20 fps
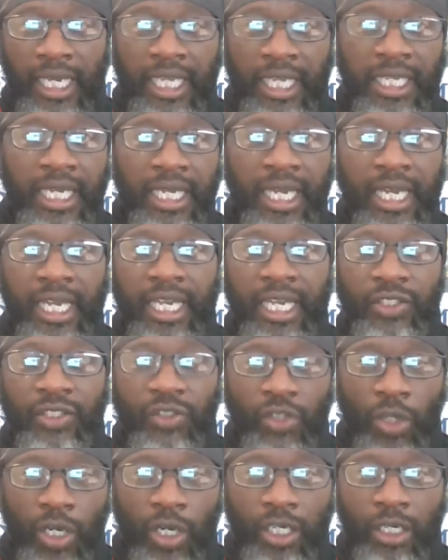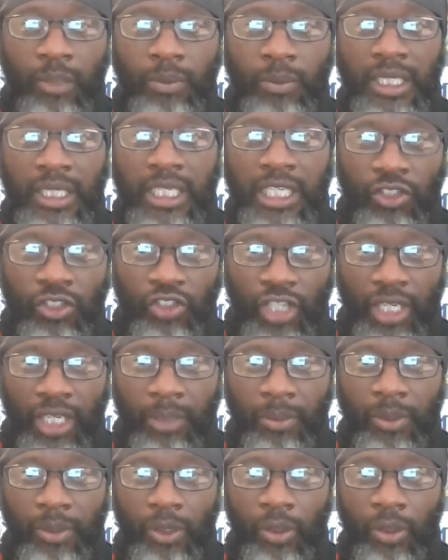aka Sodom, Egypt,